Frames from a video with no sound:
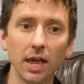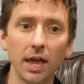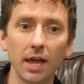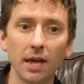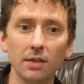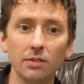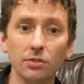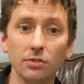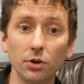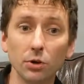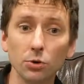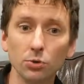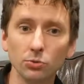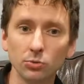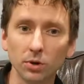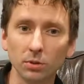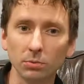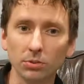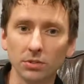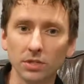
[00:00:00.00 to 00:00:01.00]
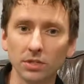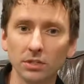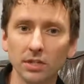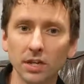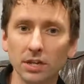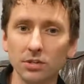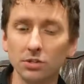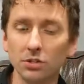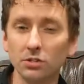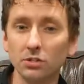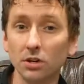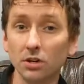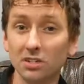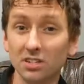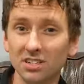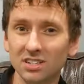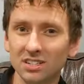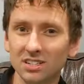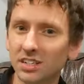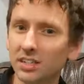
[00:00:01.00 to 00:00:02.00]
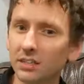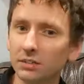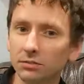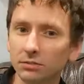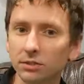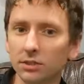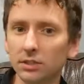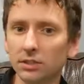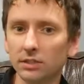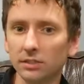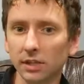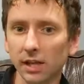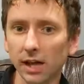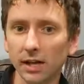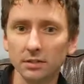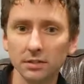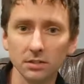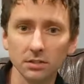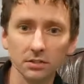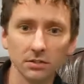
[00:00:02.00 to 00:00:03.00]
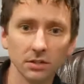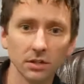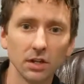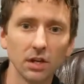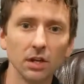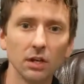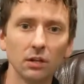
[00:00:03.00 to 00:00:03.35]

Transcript: and those representations are distinct for these classes.